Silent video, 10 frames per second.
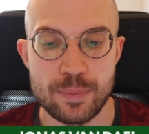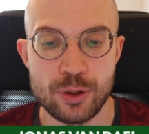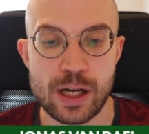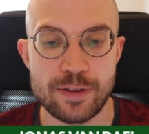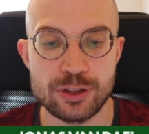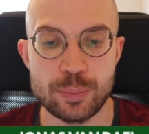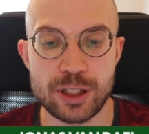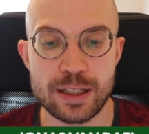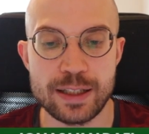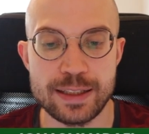You have
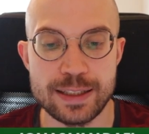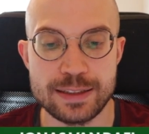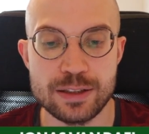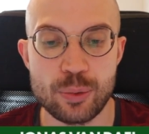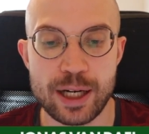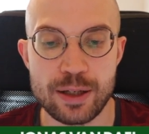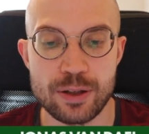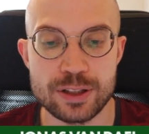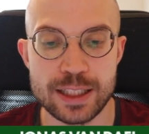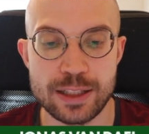something like this, the
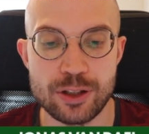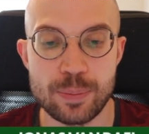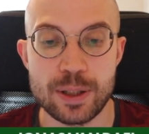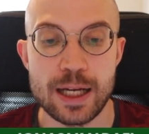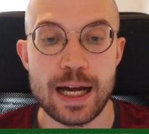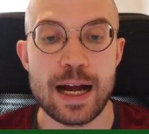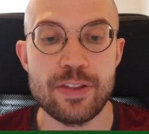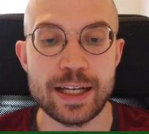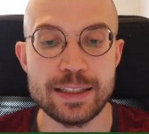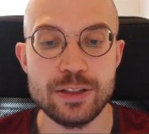regular setup,
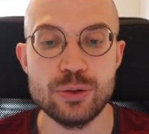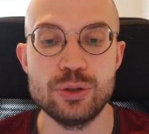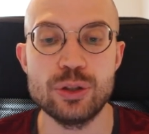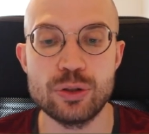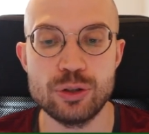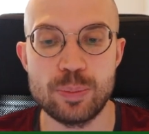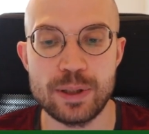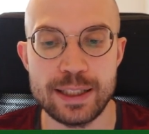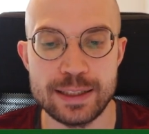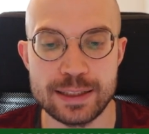and then you don't
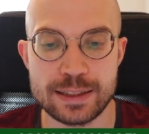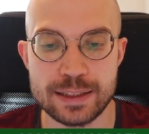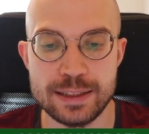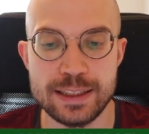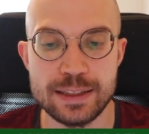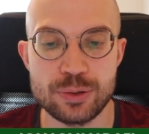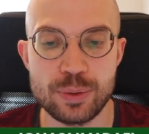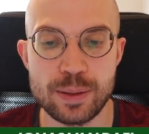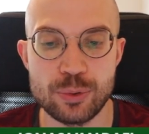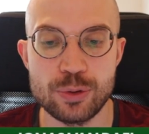play this
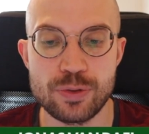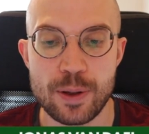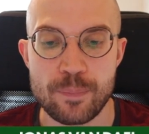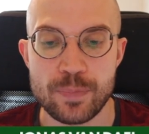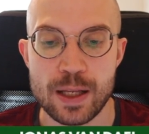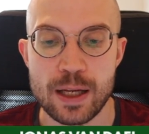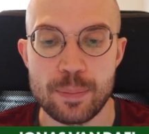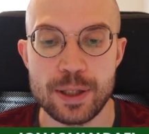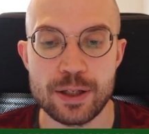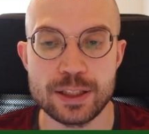g3 move,
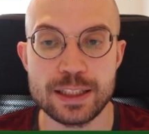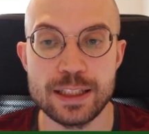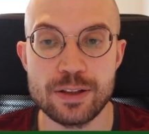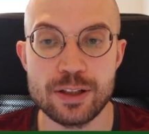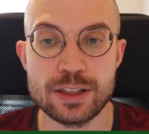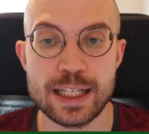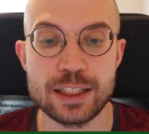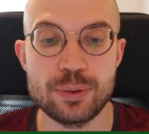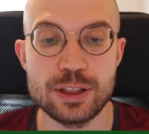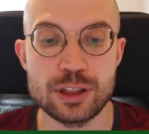because here there's
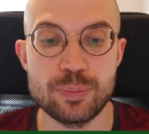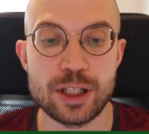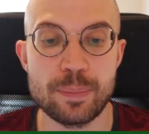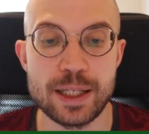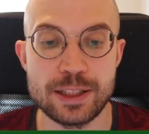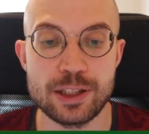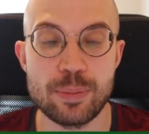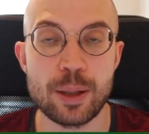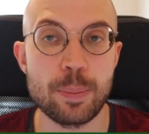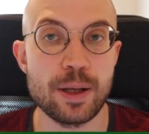actually something better
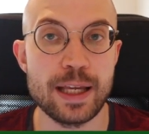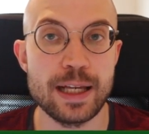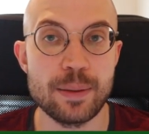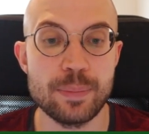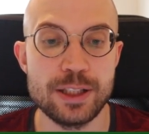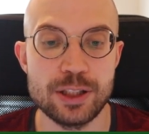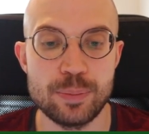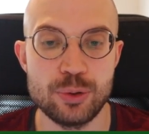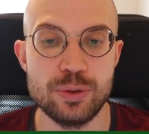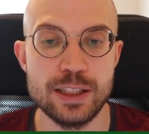by playing
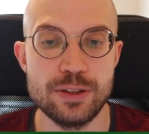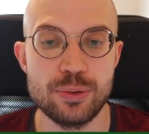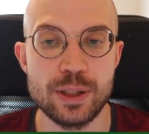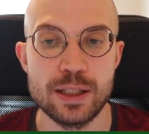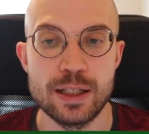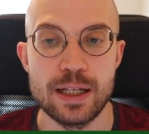bishop to d3.